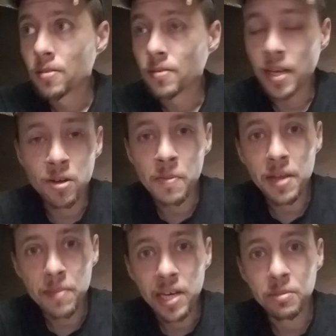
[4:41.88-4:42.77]
I don't
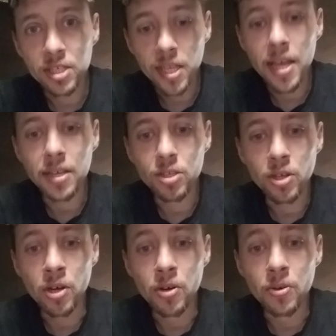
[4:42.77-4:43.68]
make many mistakes,
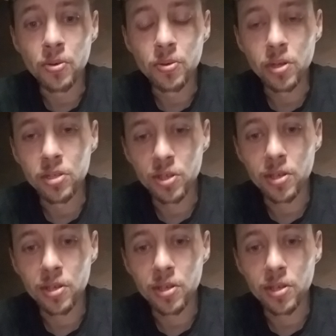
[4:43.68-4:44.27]
so there's a